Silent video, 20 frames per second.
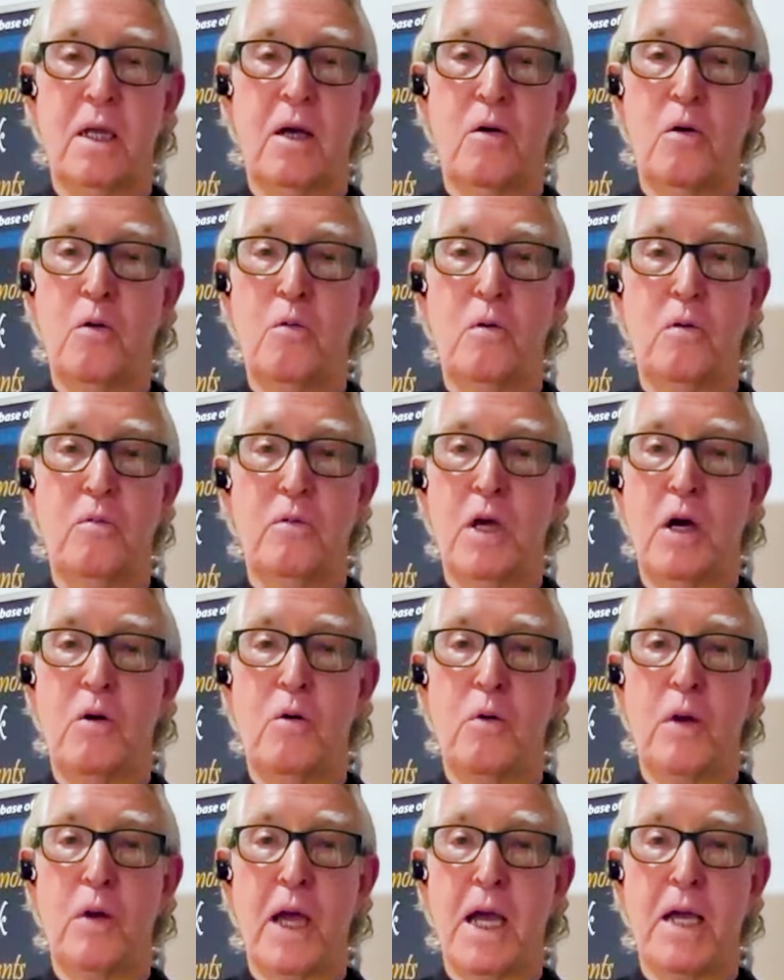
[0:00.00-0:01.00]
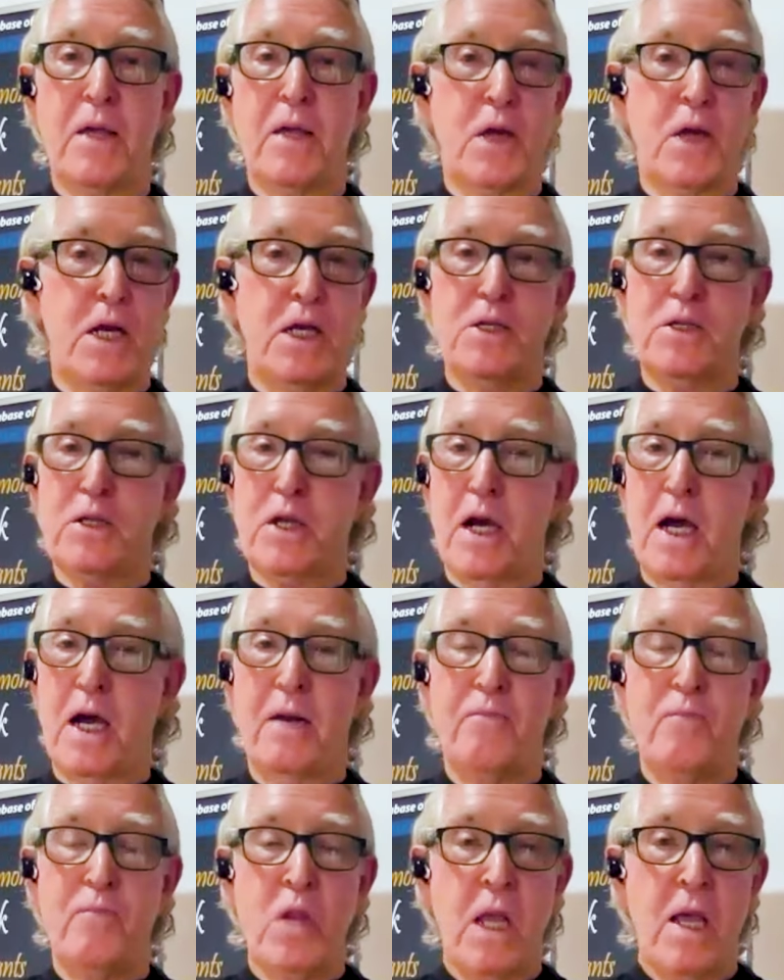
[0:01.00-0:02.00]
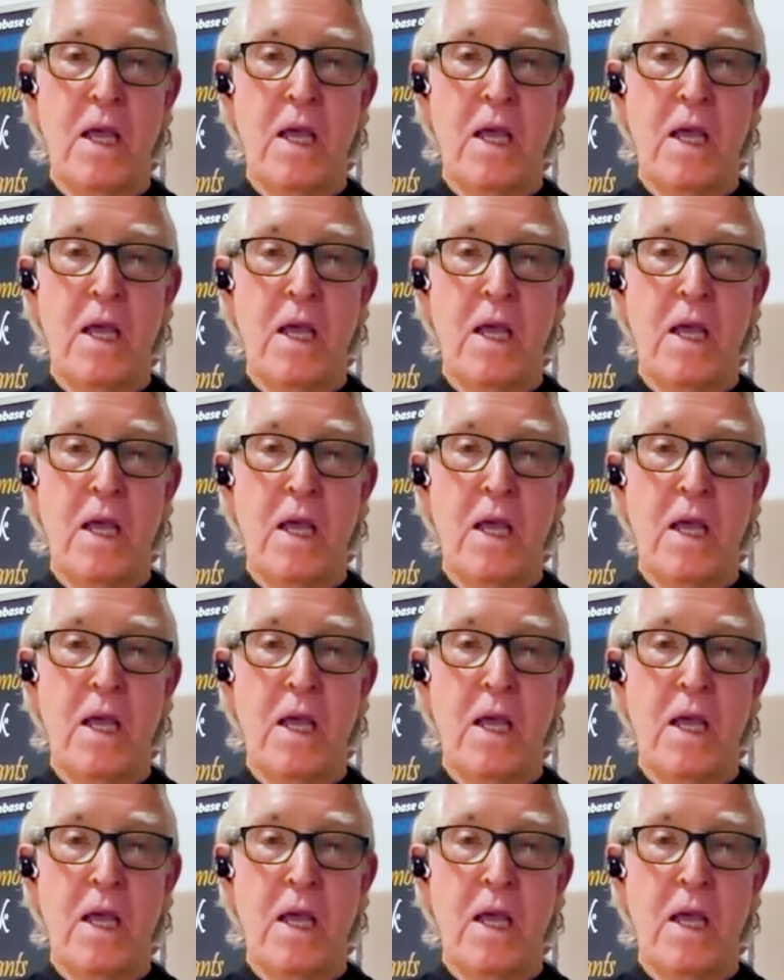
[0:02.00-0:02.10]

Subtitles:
the whole gang that he's got.